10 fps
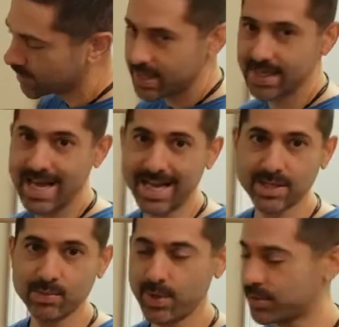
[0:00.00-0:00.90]
In
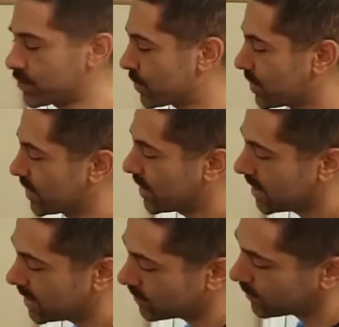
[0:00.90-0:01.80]
acupuncture,
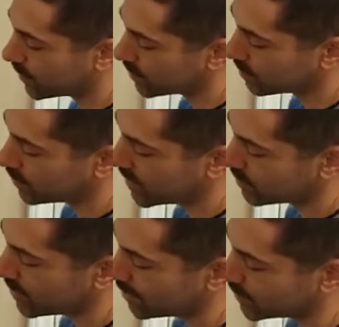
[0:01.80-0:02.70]
each vertebrae
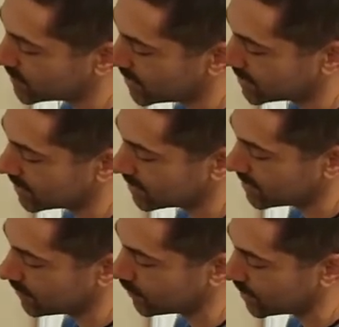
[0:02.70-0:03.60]
represents a
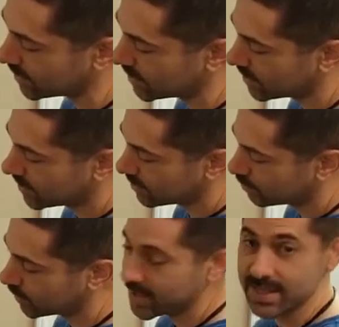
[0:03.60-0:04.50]
different
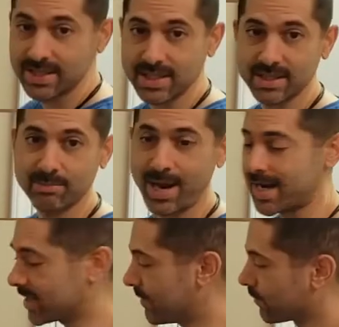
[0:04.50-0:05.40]
place in the
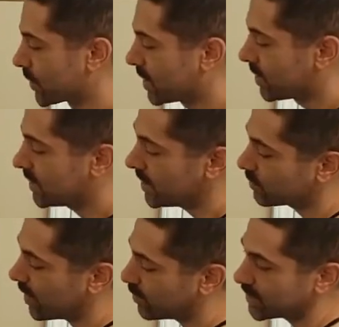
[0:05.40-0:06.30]
body. These
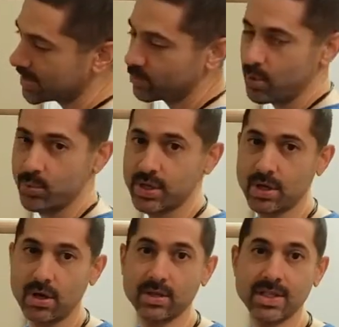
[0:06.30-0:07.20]
represent what we
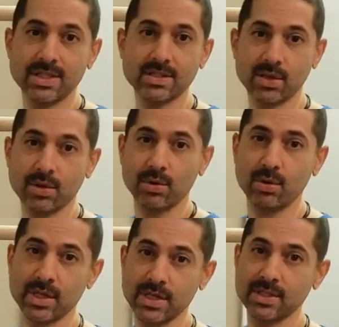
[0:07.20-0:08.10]
call the internal
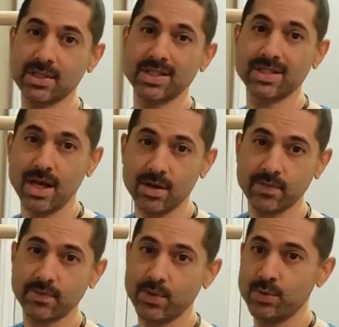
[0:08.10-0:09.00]
organs, the zang
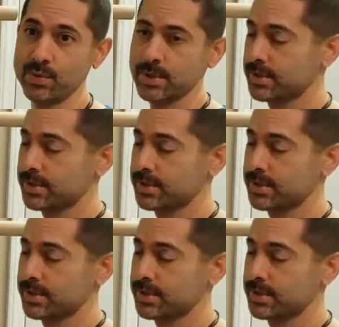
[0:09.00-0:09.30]
fu.